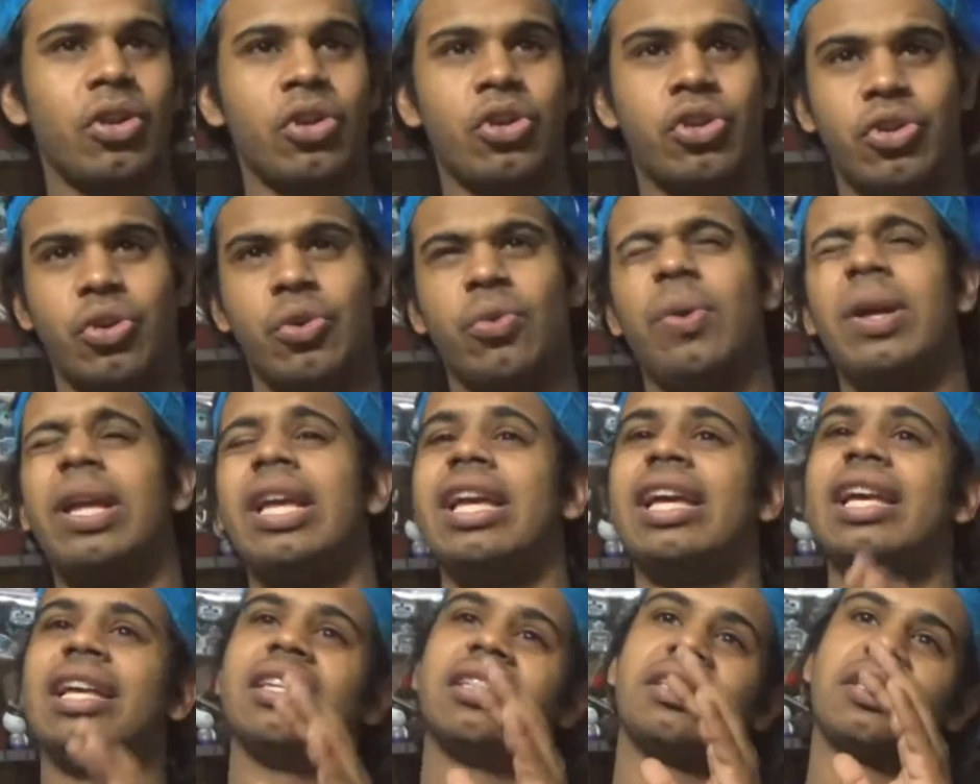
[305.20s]

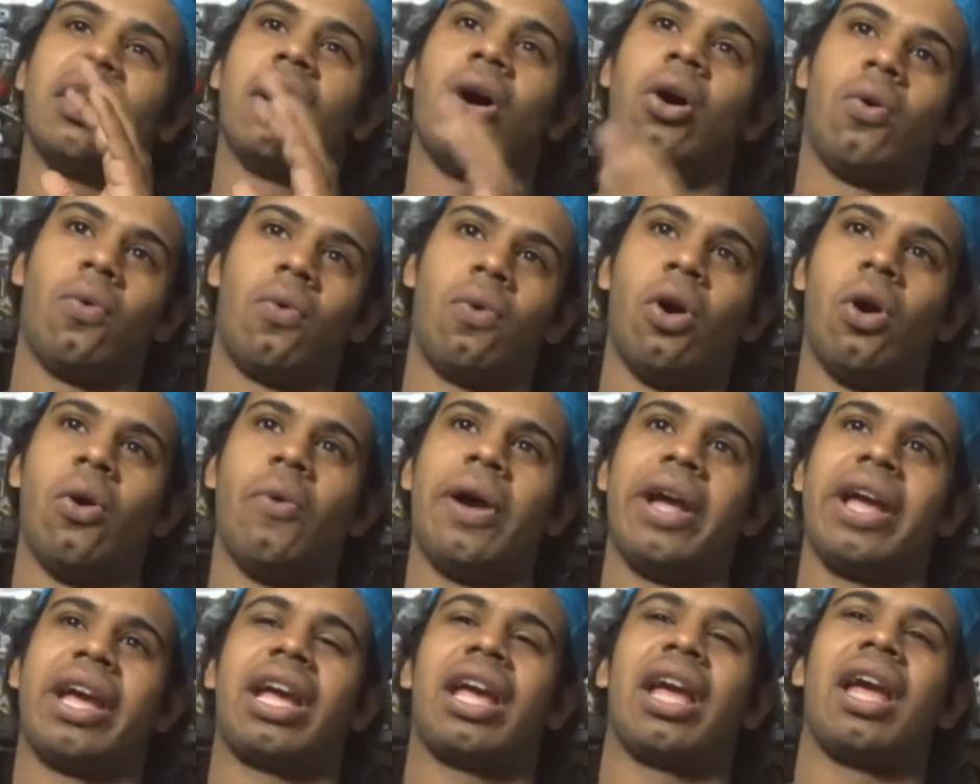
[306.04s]
Dewey is the
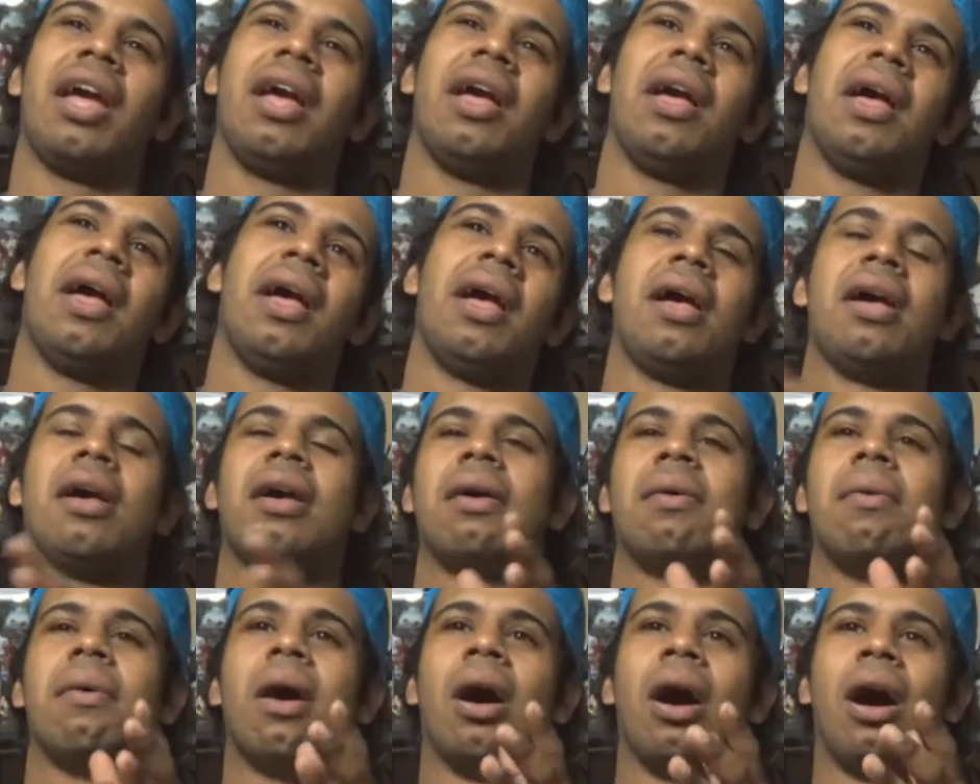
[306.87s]
heroic,
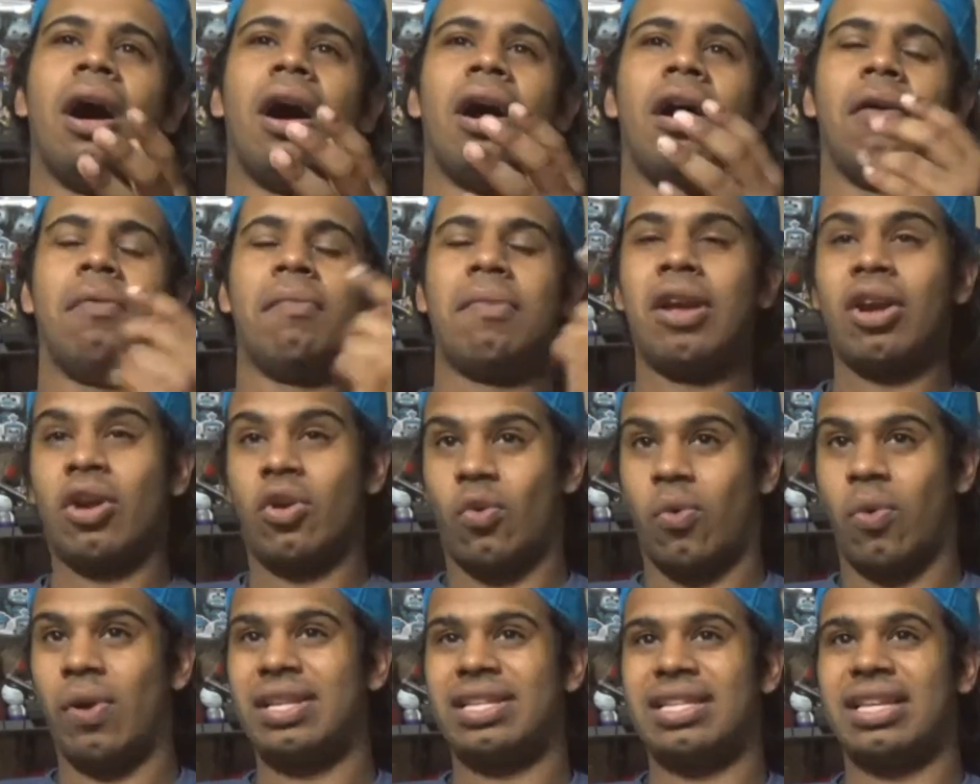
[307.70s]
um,
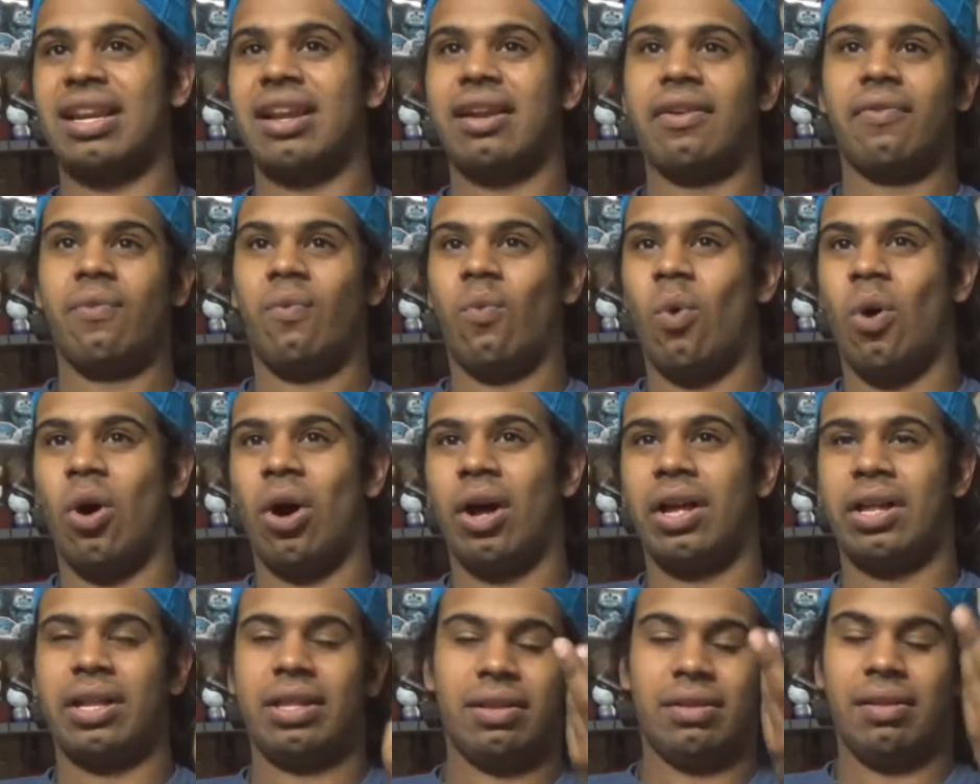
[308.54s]
inquisitive
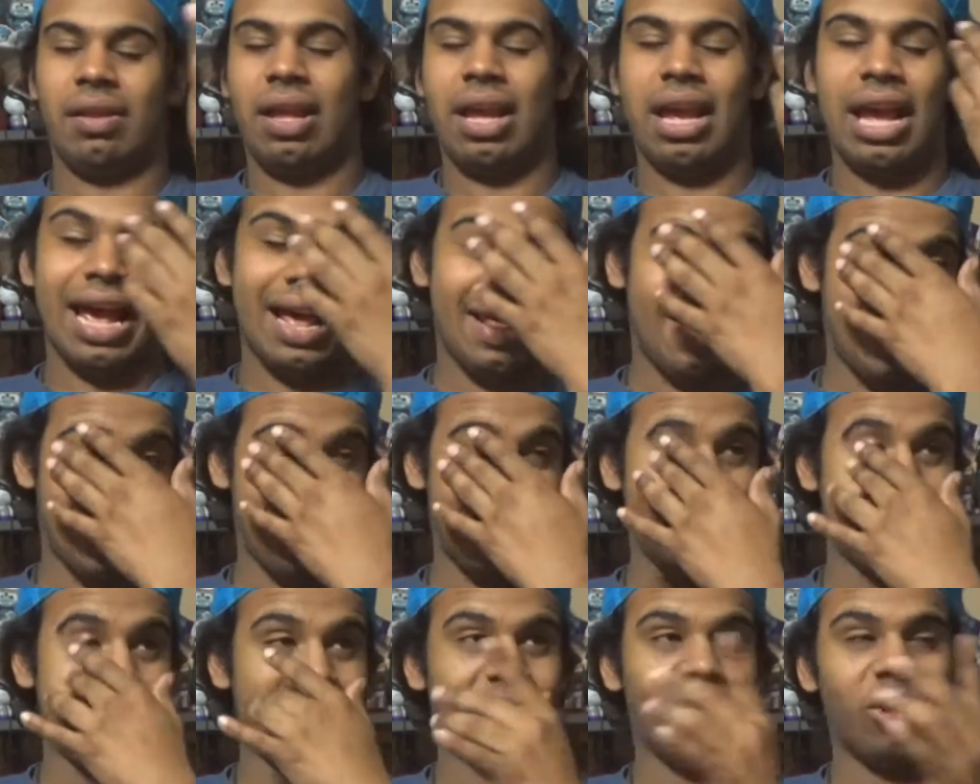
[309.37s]
one, and
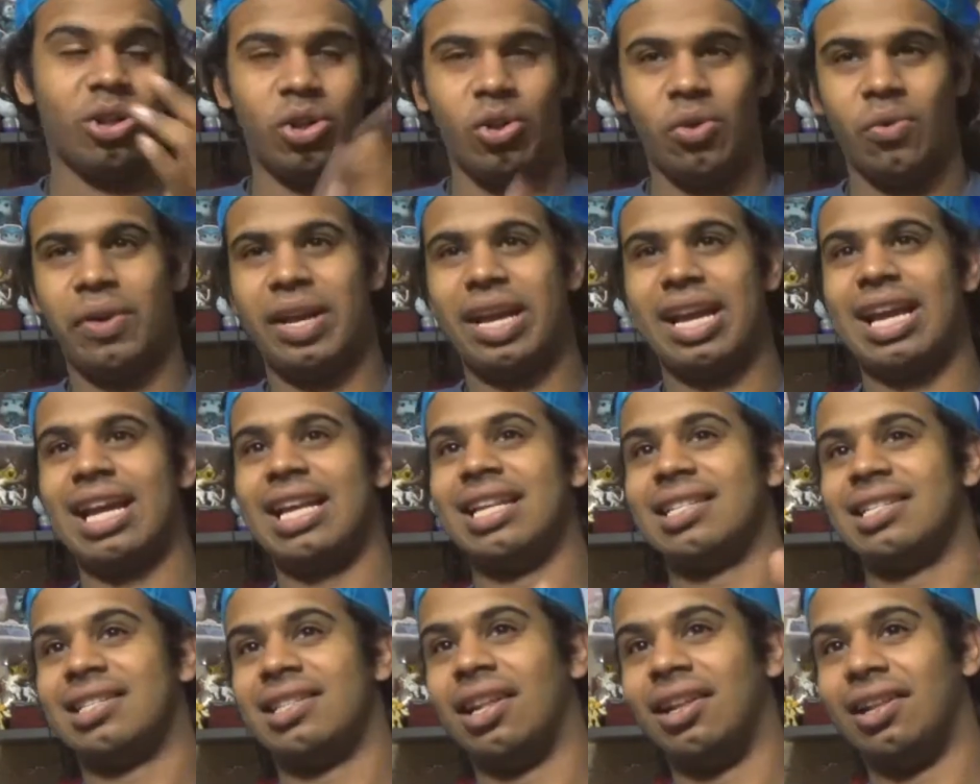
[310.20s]
then Louie
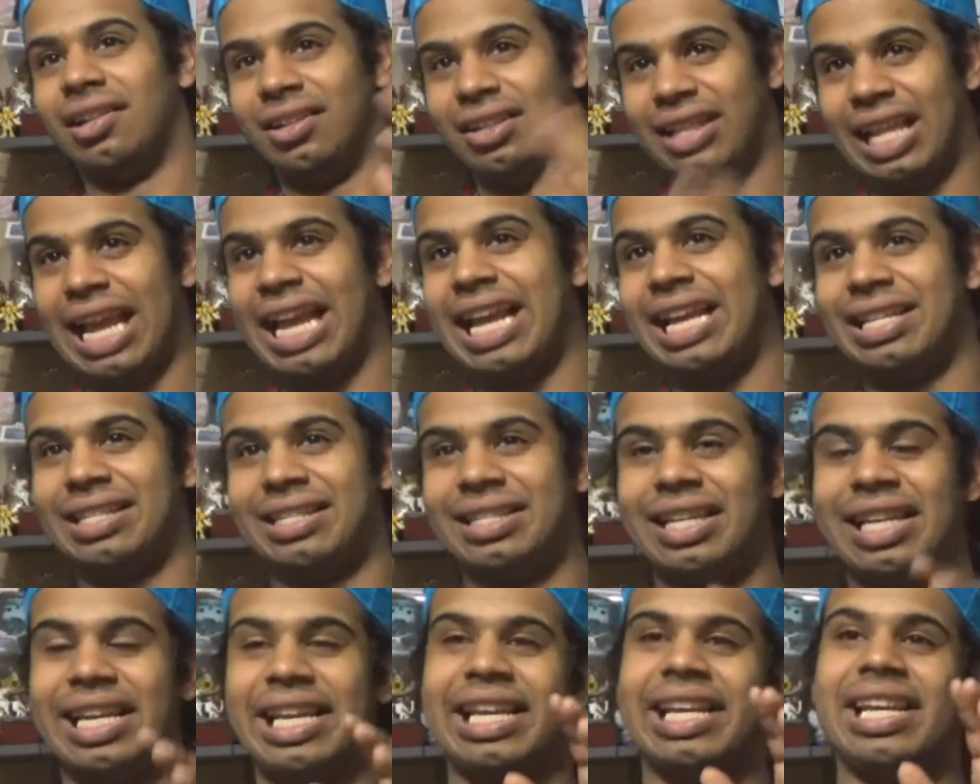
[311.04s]
is the
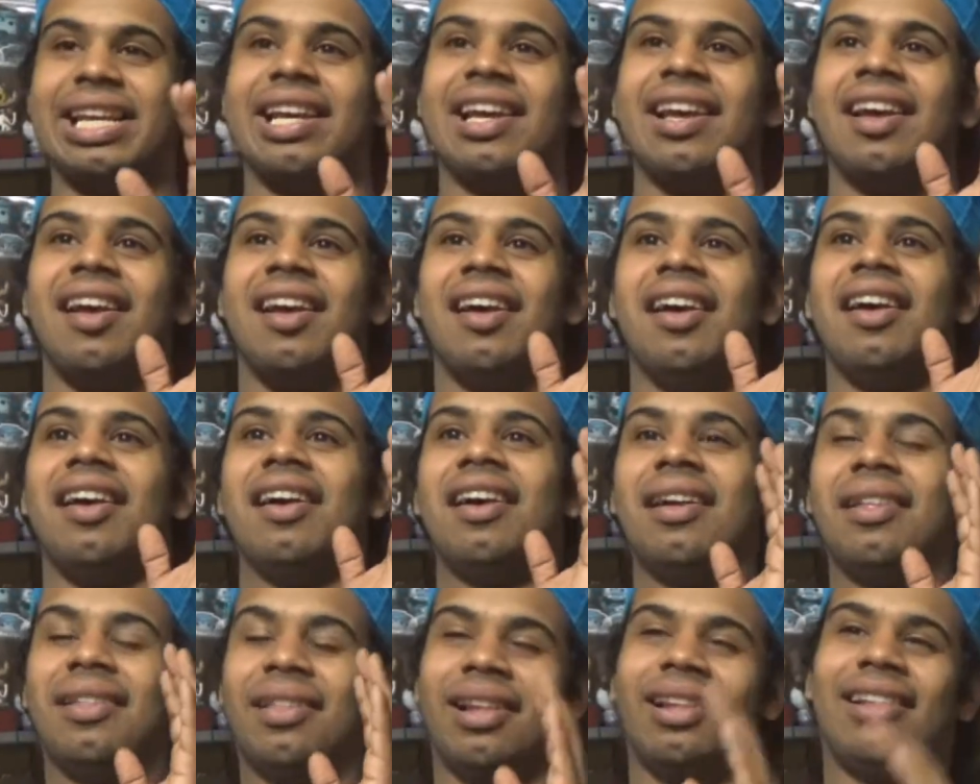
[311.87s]
lazy
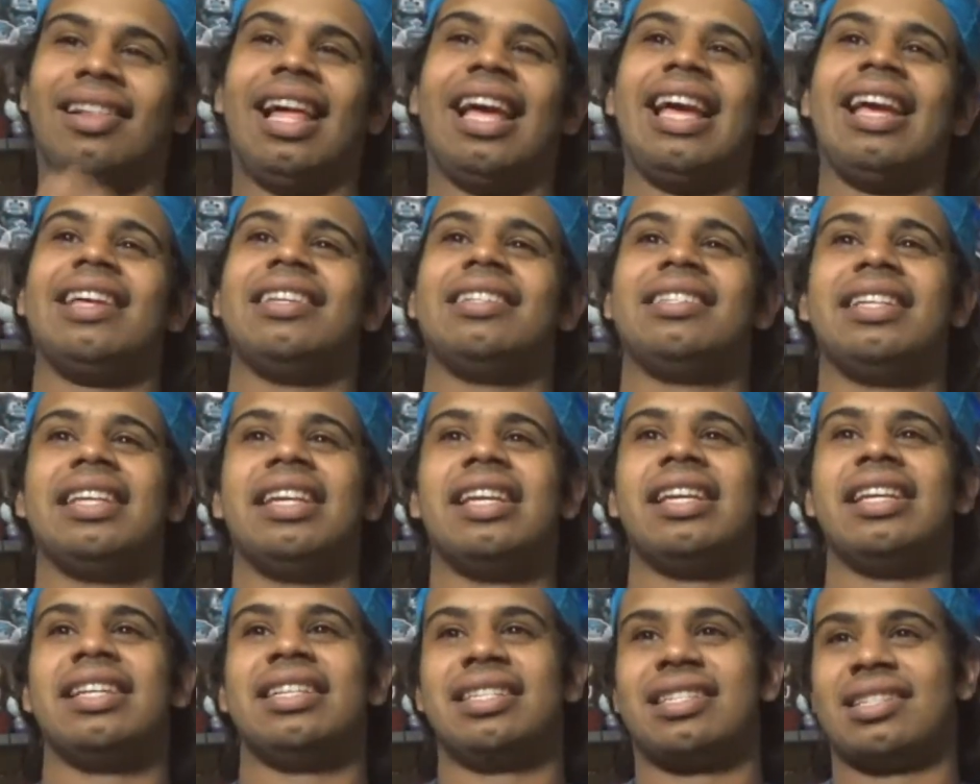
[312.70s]
the
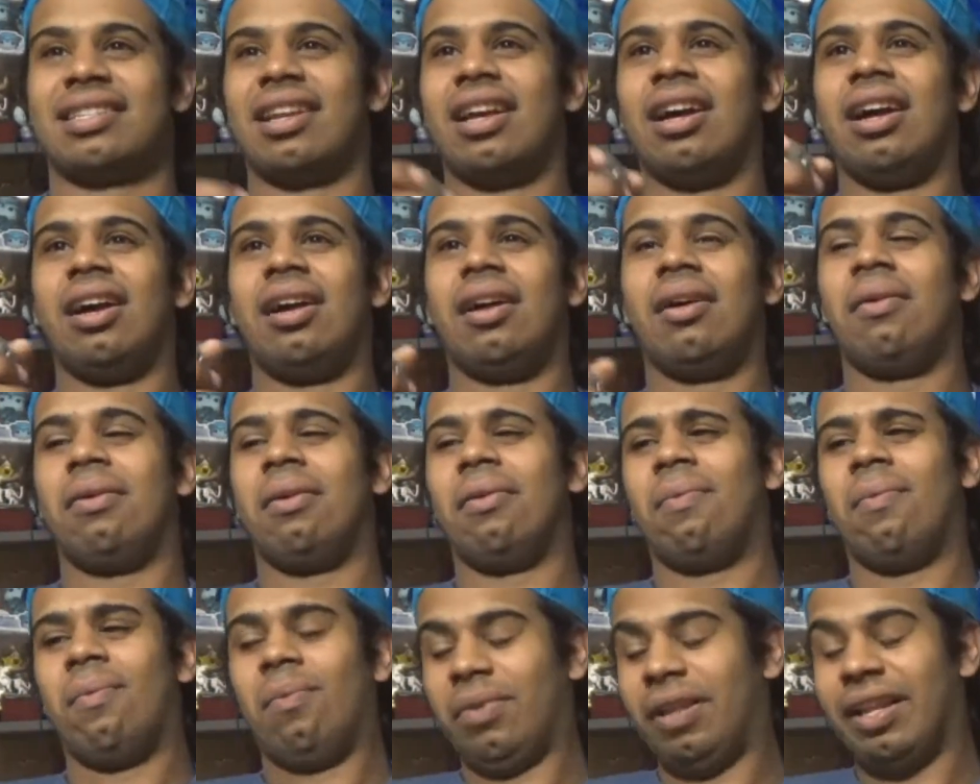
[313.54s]
lazy,
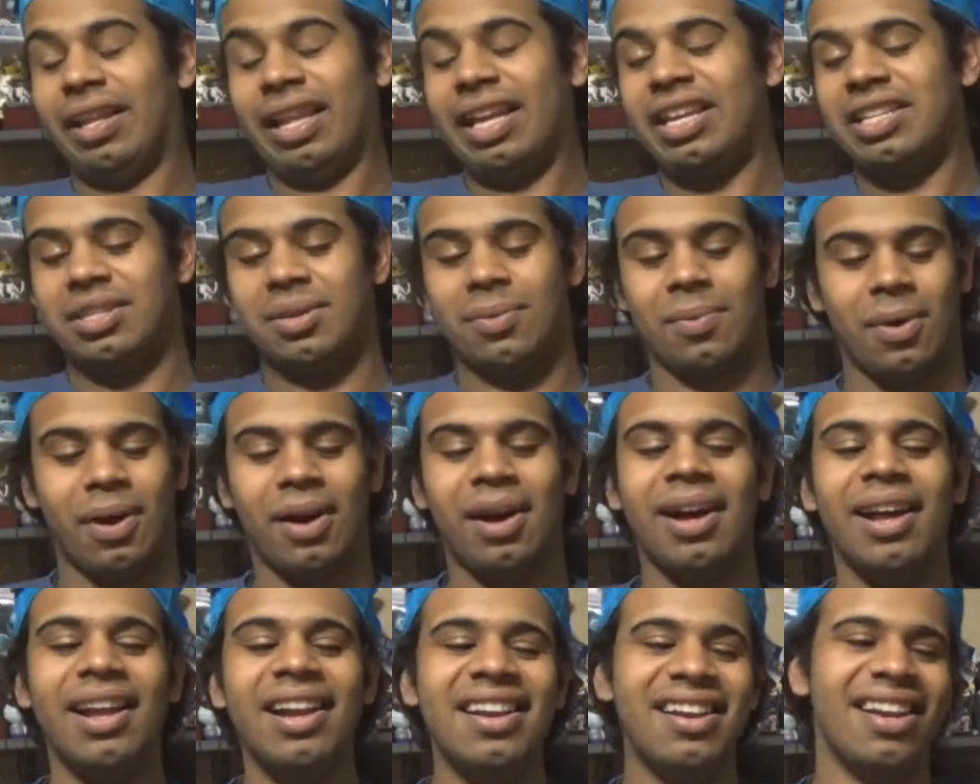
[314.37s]
uh, the lazy
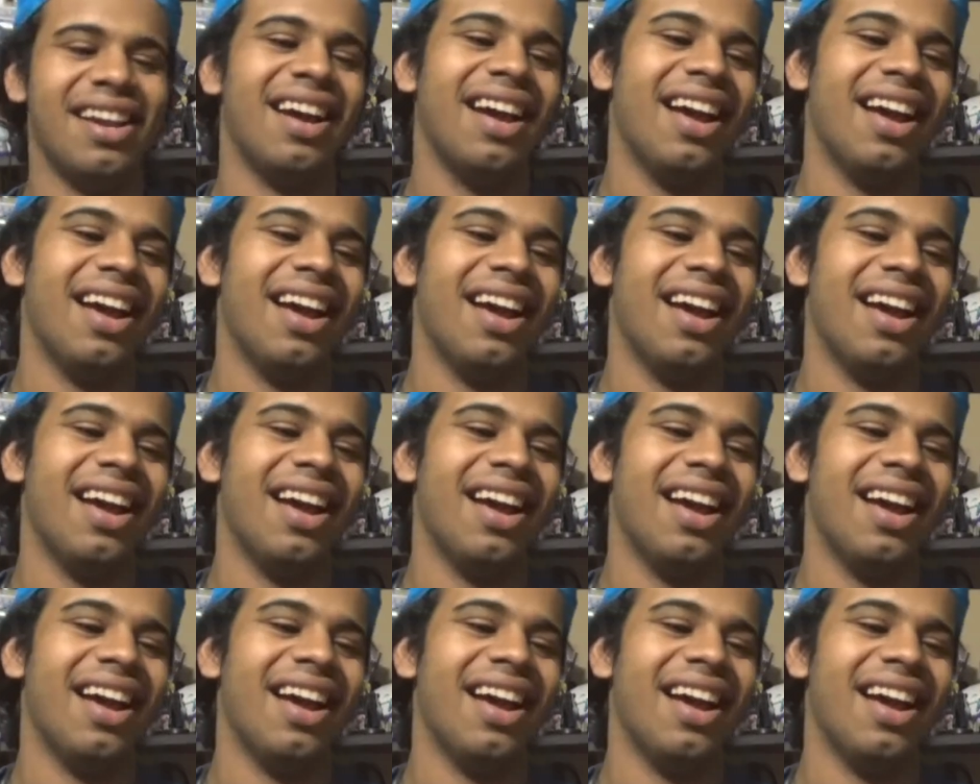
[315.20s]
one.